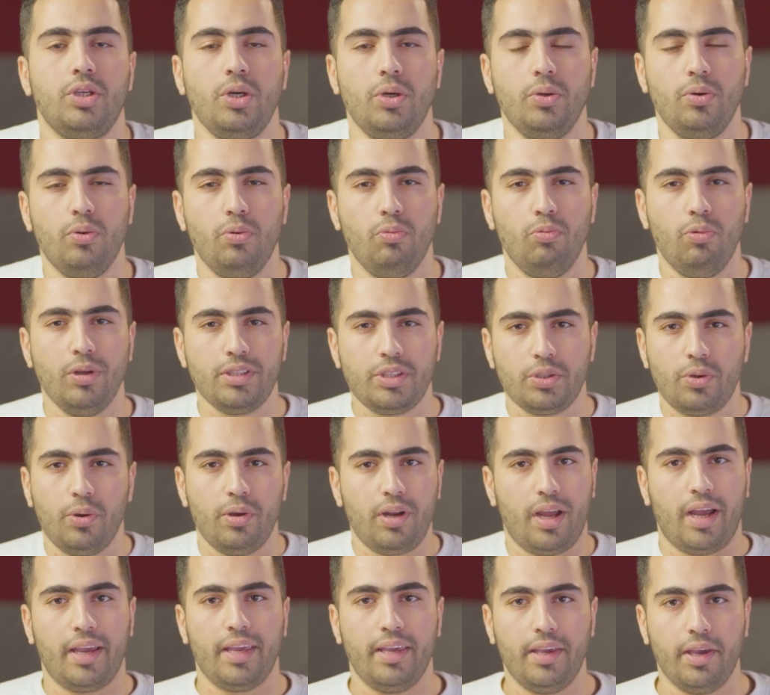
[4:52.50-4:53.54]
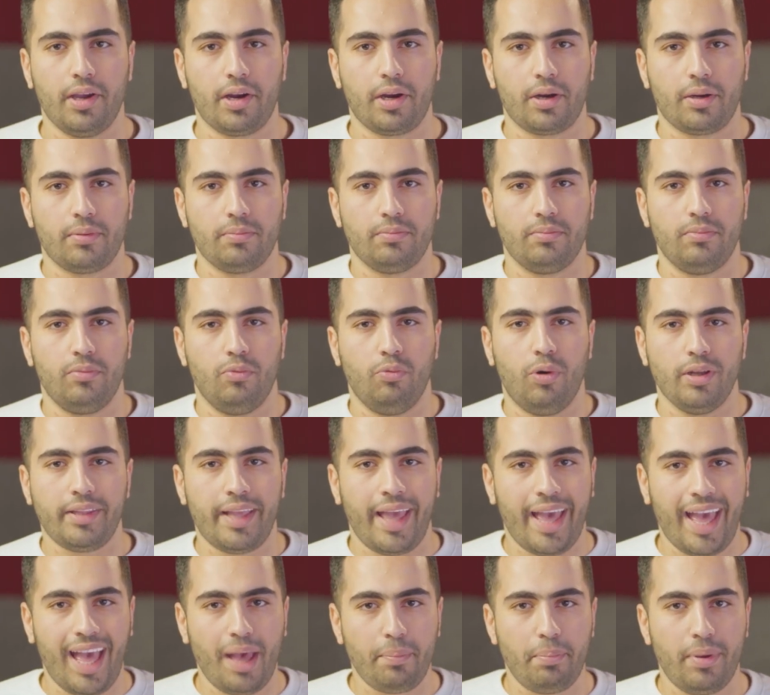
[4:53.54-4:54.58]
So what's going on here? What
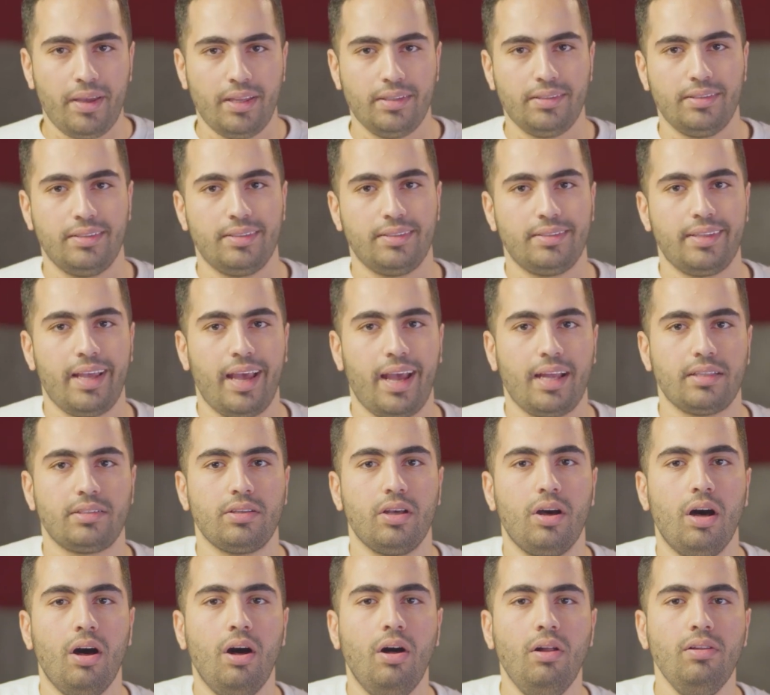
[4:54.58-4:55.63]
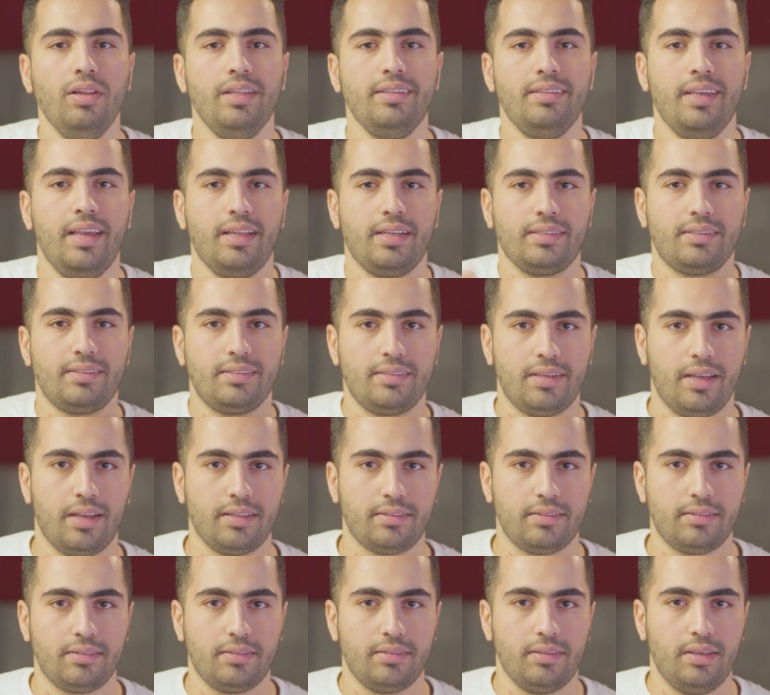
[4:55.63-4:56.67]
happens is that all the data
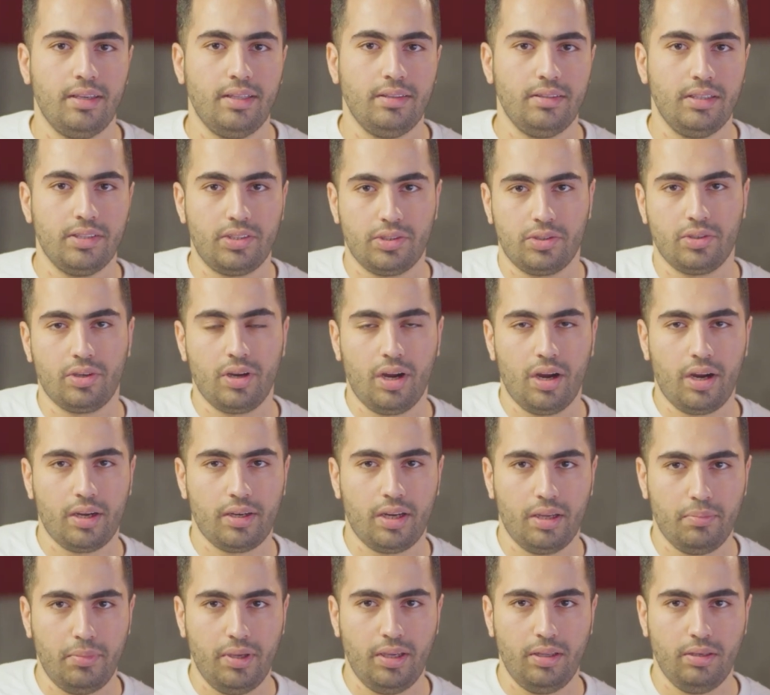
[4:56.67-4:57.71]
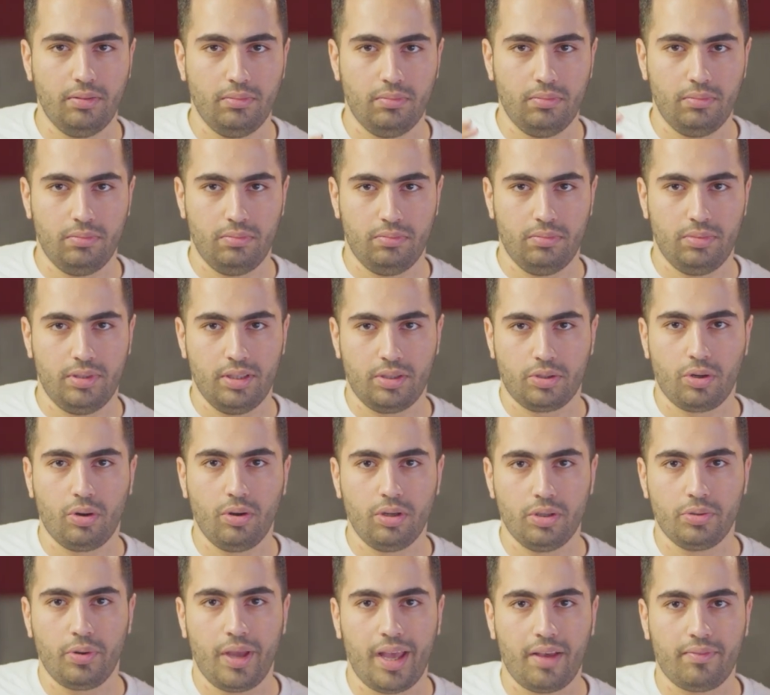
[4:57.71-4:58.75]
sets in this regard, I mean, the
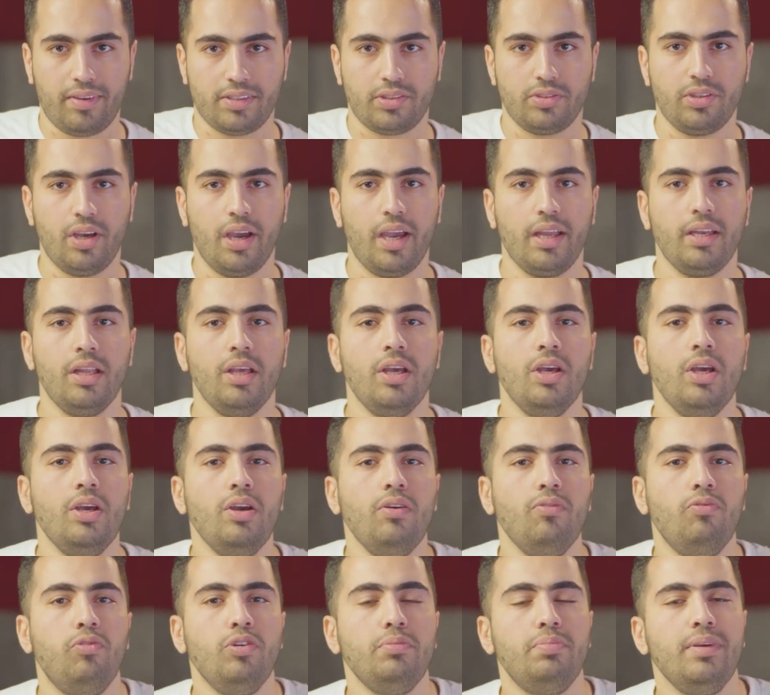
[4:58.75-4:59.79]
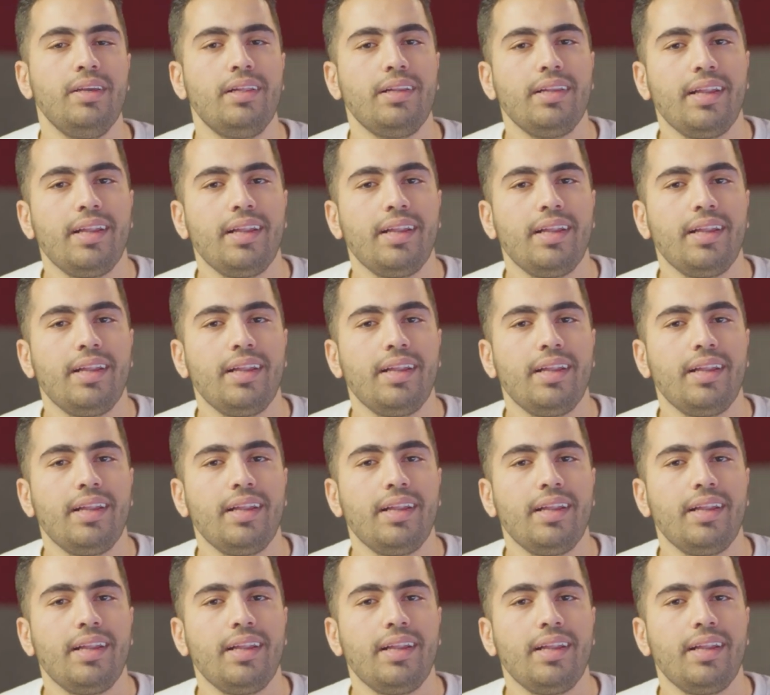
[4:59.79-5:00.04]
role you have assigned, would be